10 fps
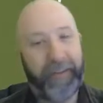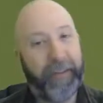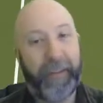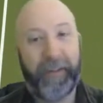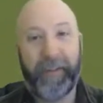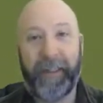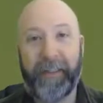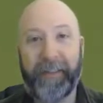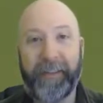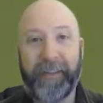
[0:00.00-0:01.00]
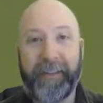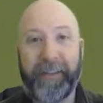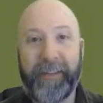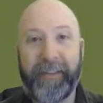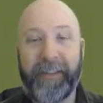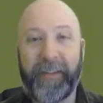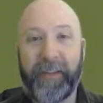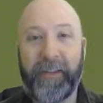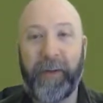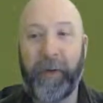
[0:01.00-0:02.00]
Oh well. It's an
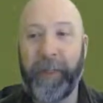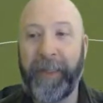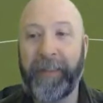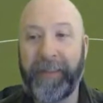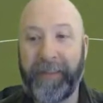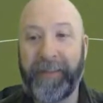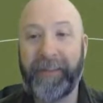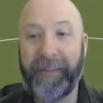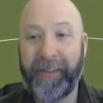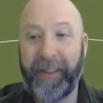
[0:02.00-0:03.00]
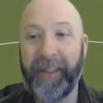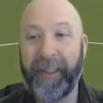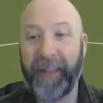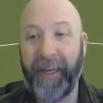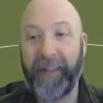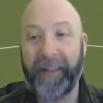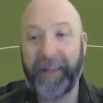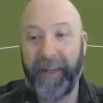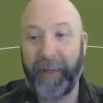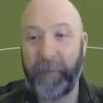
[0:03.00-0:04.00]
own goal, but shit like that does
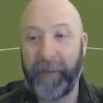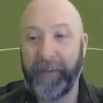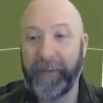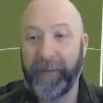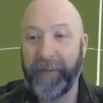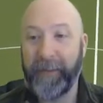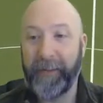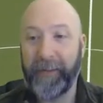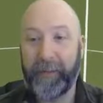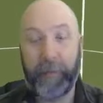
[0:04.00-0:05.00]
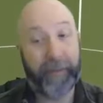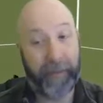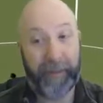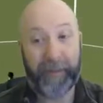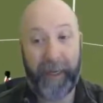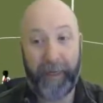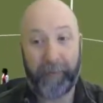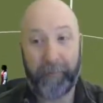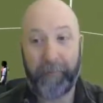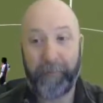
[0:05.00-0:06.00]
happen. Especially in this game.
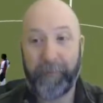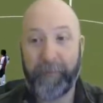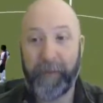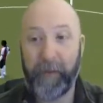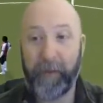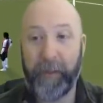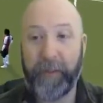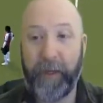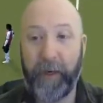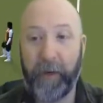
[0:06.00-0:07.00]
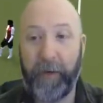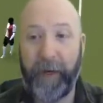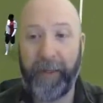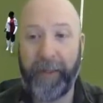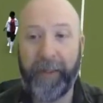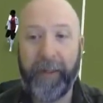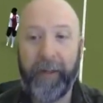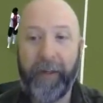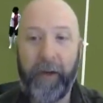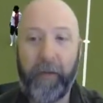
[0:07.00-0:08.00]
So Christie to O'Reilly,
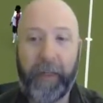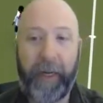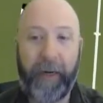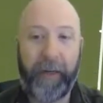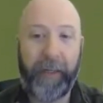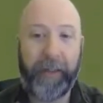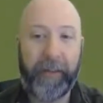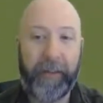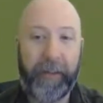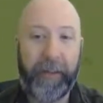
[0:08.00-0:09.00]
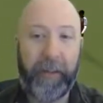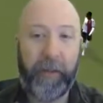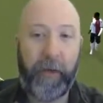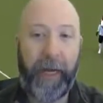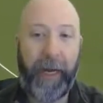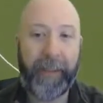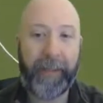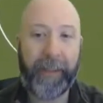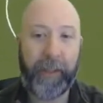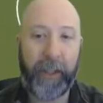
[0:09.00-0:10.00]
over to Kearney, who has
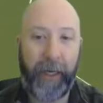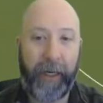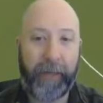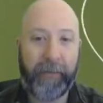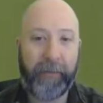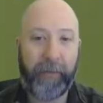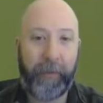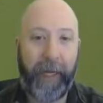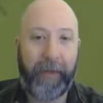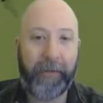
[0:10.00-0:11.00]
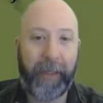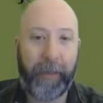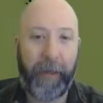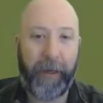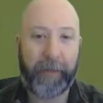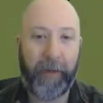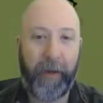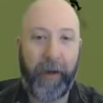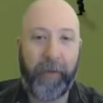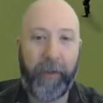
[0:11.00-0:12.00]
a shot from outside the box,
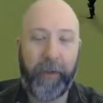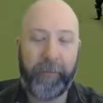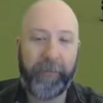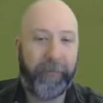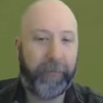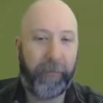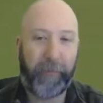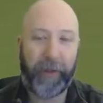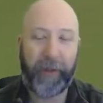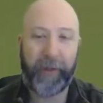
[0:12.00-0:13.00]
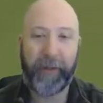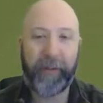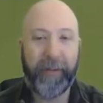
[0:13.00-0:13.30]
off the bar.